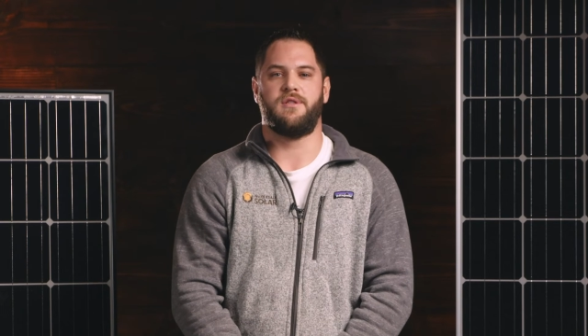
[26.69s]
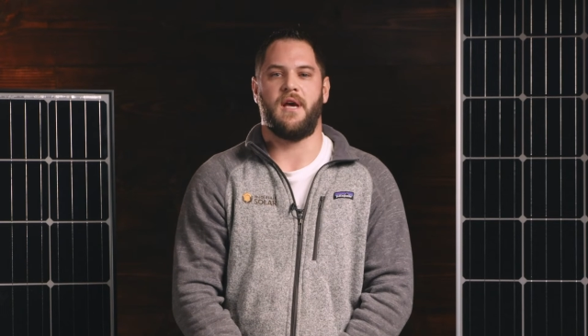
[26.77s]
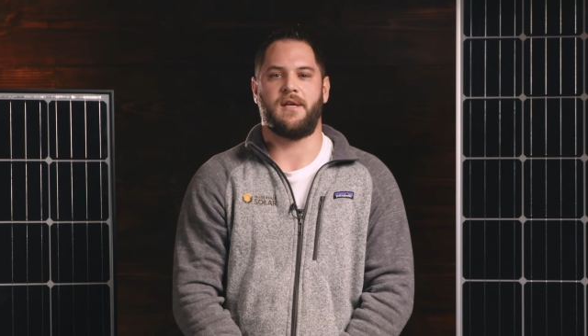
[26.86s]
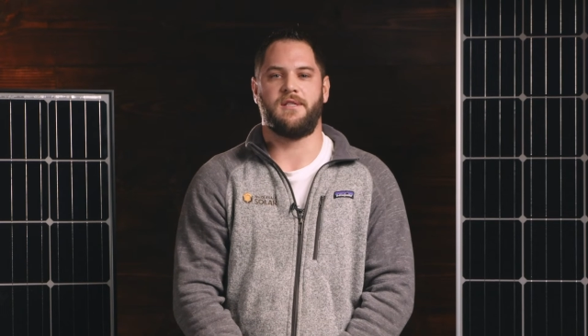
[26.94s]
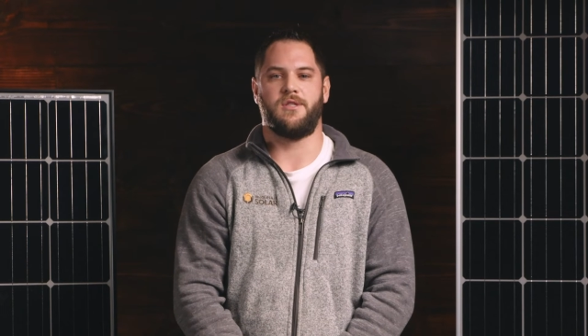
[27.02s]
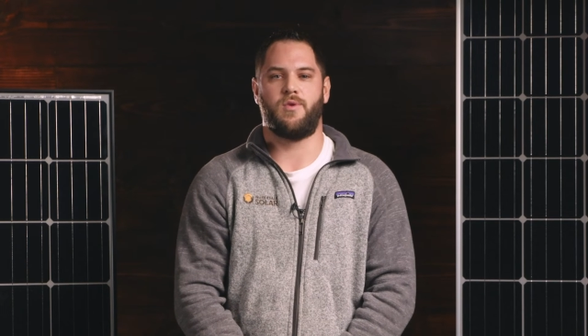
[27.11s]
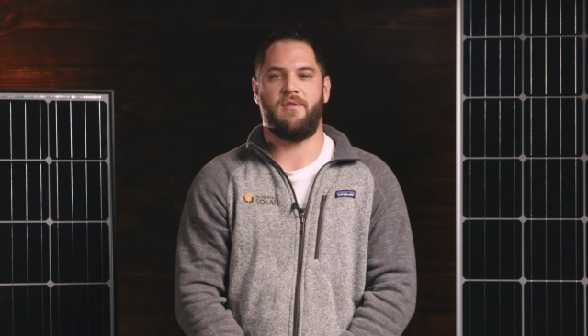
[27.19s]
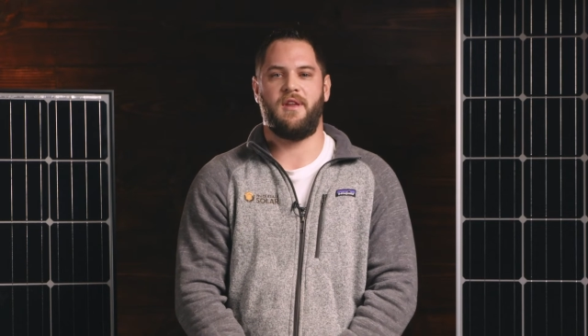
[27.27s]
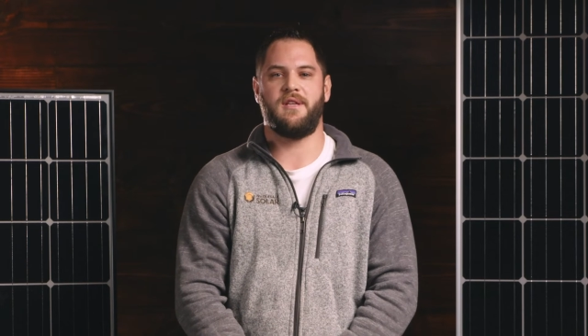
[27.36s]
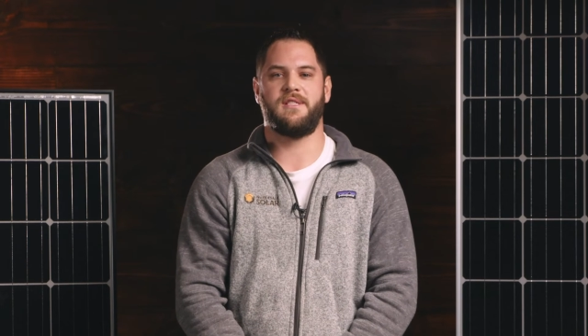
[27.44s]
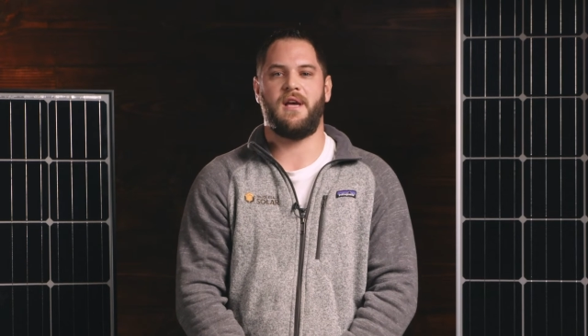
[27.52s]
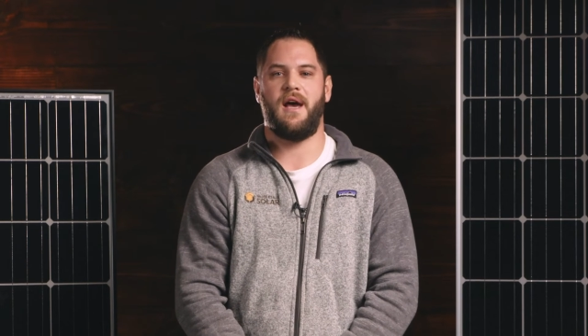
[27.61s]
Texas, where they
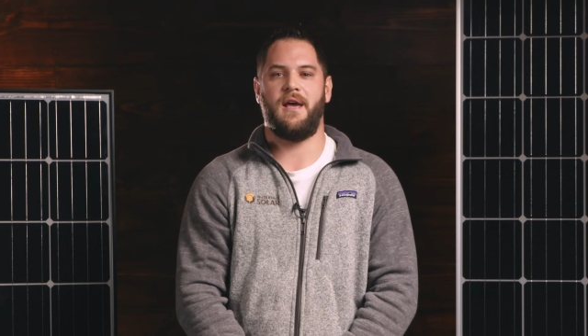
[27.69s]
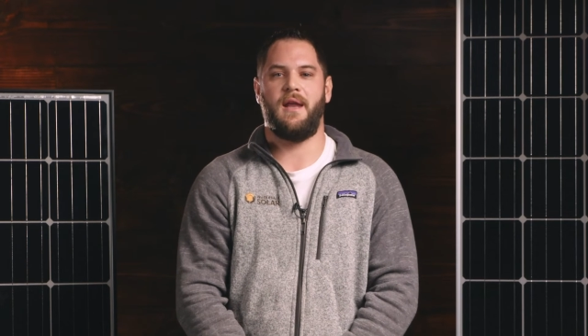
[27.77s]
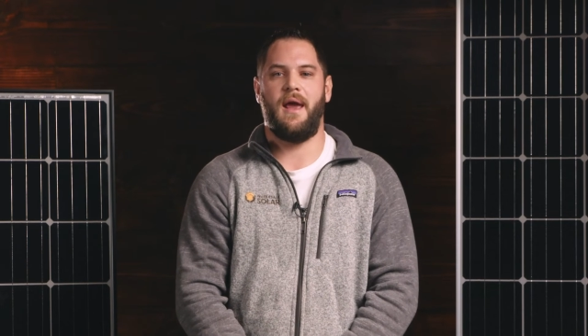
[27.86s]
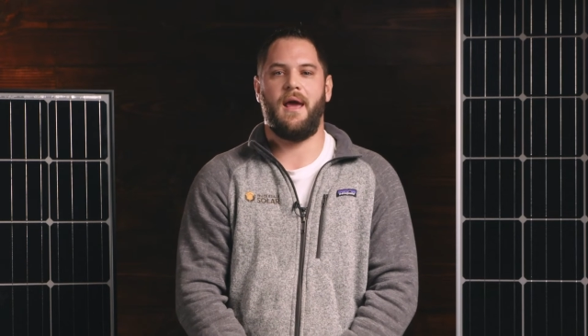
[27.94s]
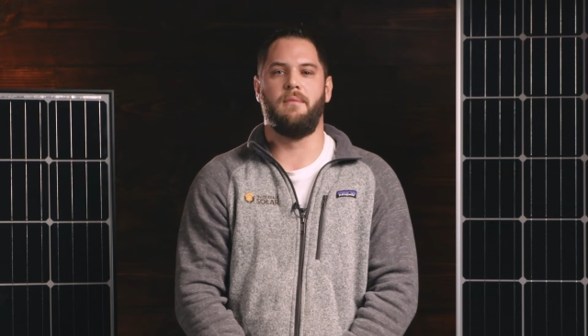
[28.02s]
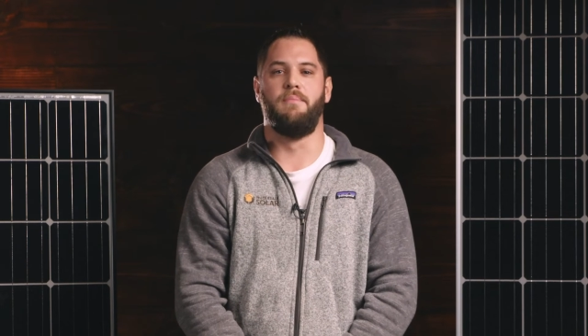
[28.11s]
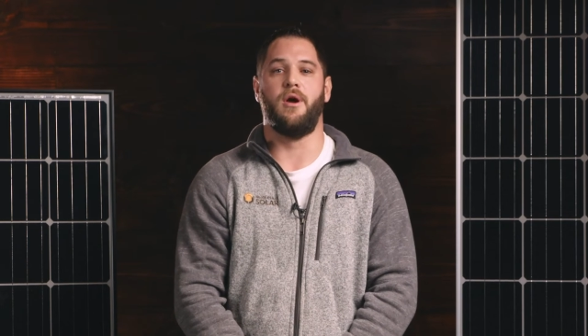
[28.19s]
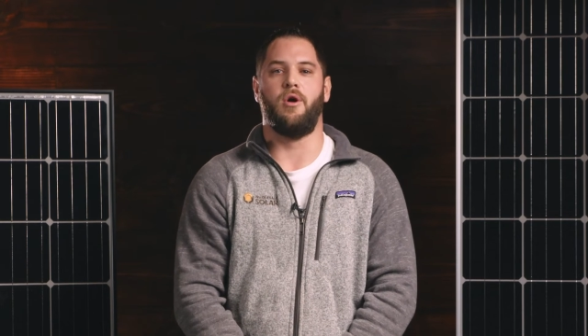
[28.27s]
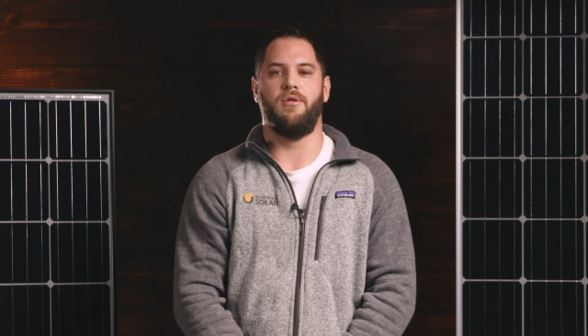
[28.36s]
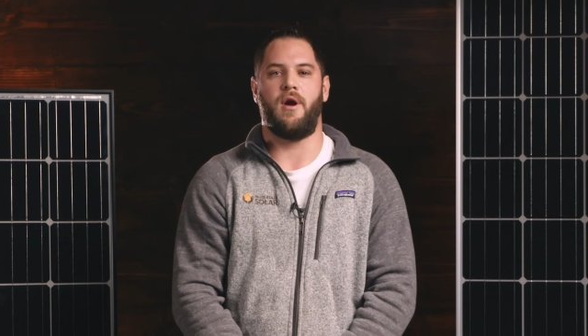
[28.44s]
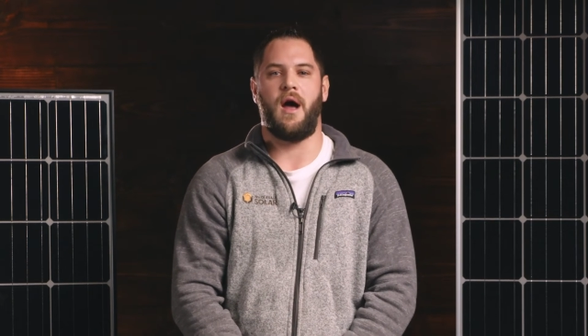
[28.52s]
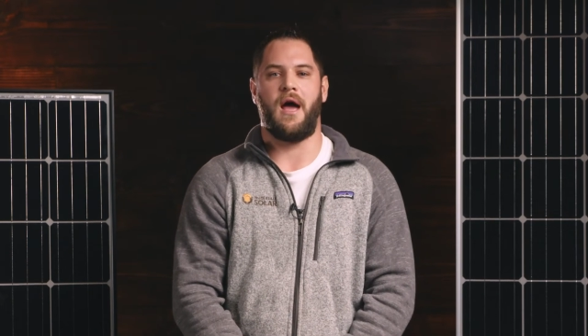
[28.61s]
design and
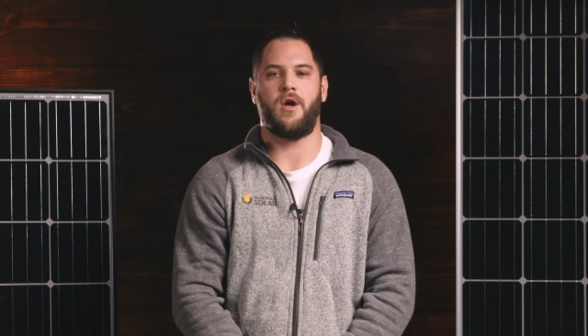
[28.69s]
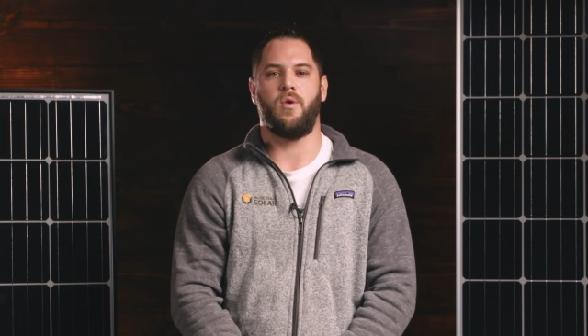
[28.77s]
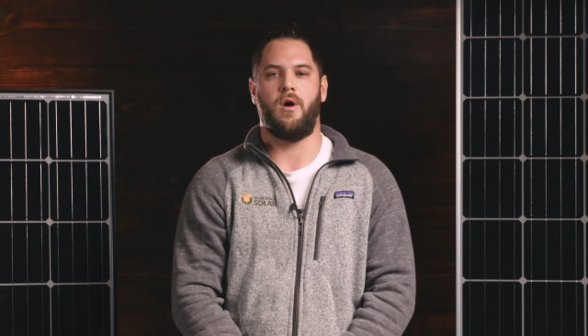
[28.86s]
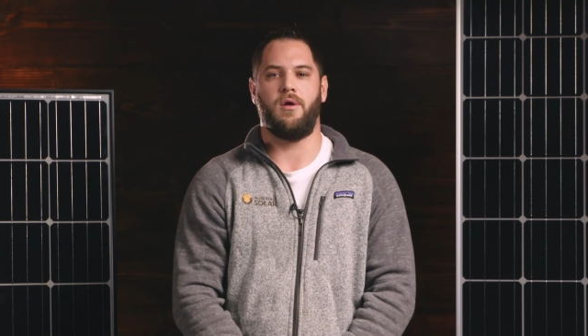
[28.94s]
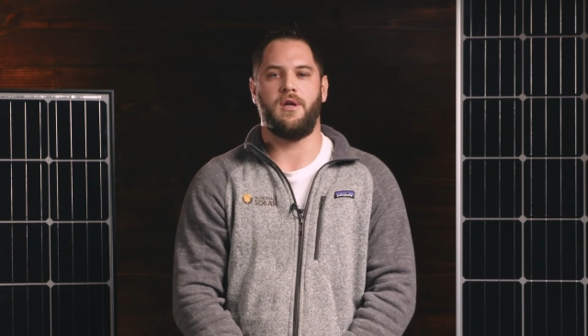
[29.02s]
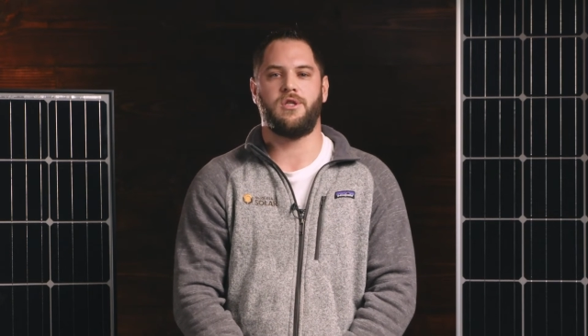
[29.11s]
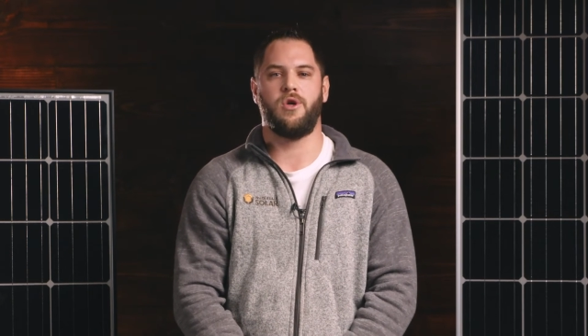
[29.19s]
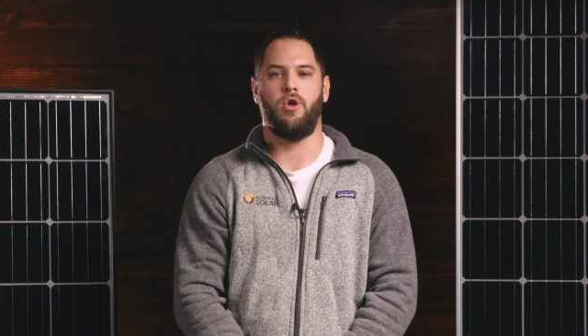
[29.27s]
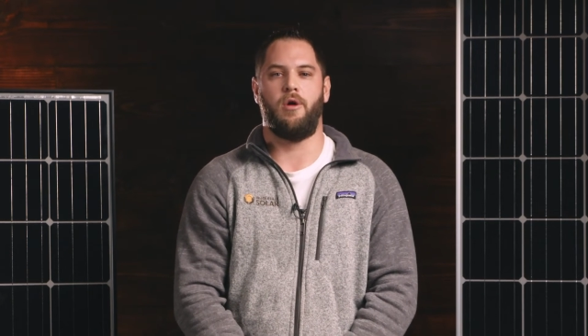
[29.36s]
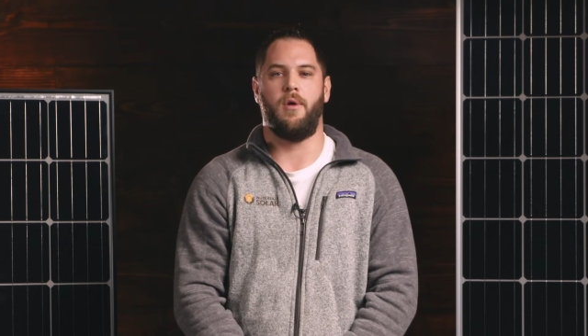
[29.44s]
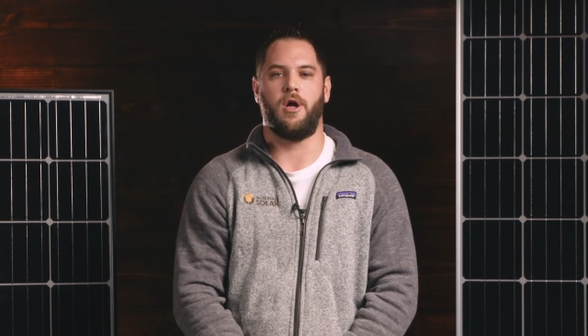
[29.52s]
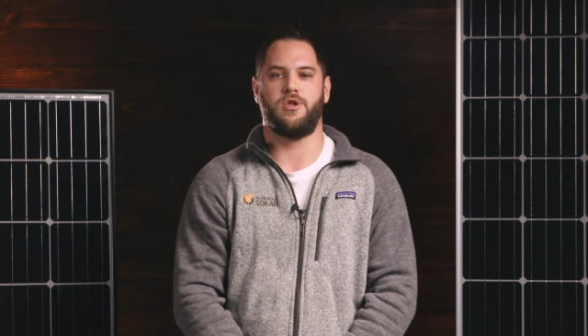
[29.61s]
build their high-quality
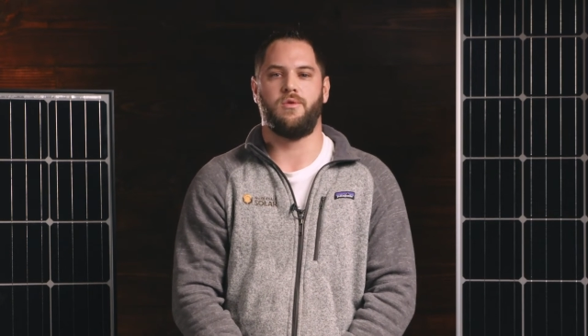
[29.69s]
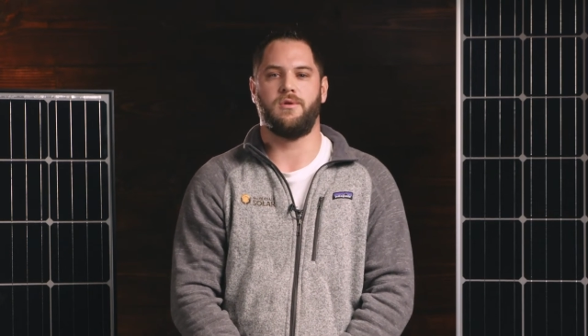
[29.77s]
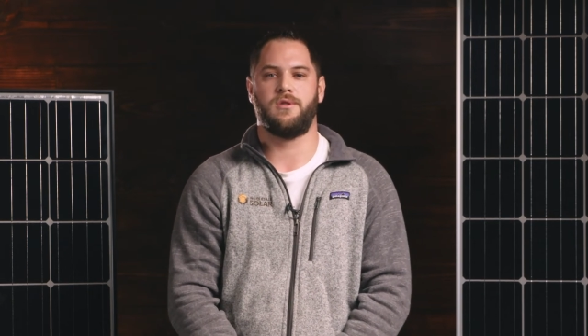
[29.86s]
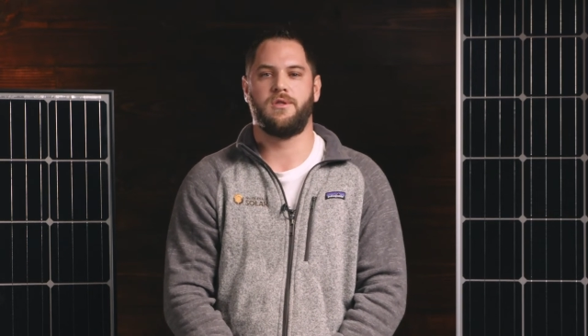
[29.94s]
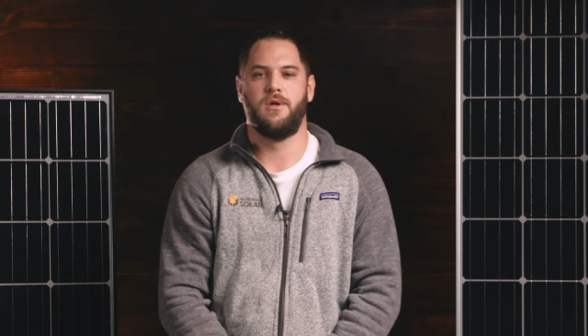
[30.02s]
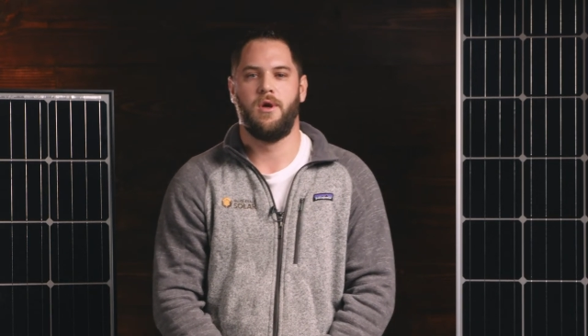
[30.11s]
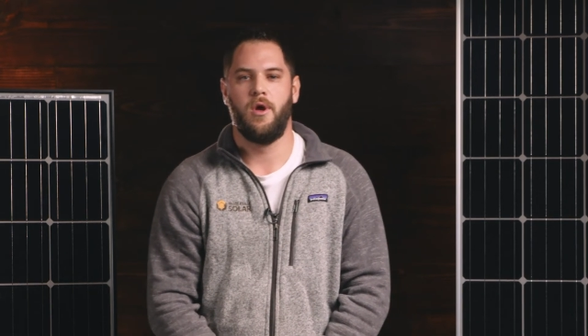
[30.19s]
solar modules.